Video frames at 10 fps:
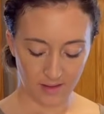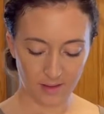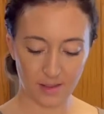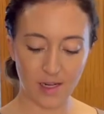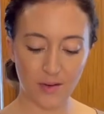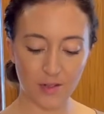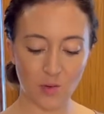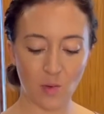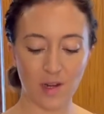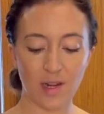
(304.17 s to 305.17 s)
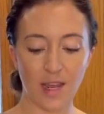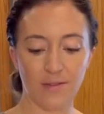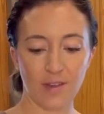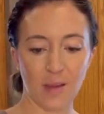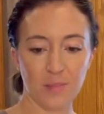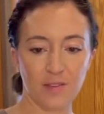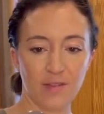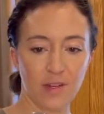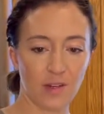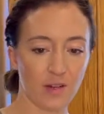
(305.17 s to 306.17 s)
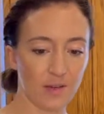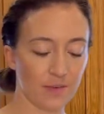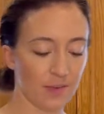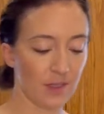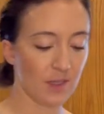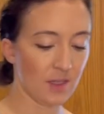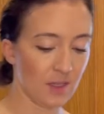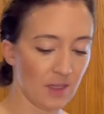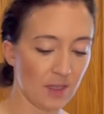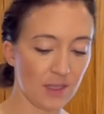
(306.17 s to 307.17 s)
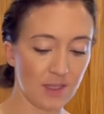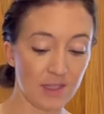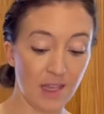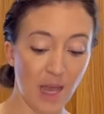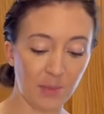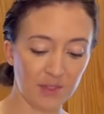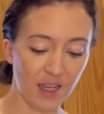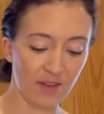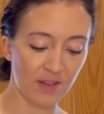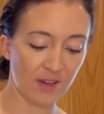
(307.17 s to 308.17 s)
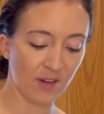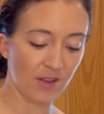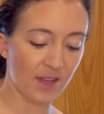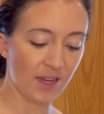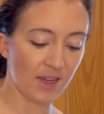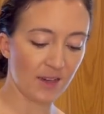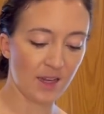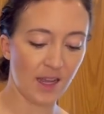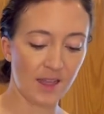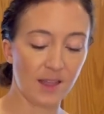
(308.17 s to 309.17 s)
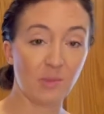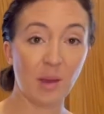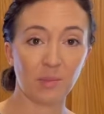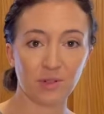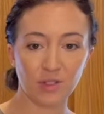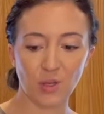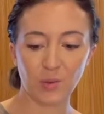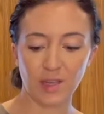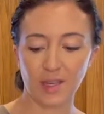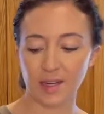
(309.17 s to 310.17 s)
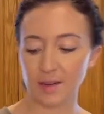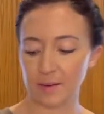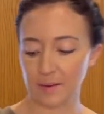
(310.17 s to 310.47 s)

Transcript: down to 1.5 cups of vinegar. This is the apple cider vinegar that had the peppers soaking in it.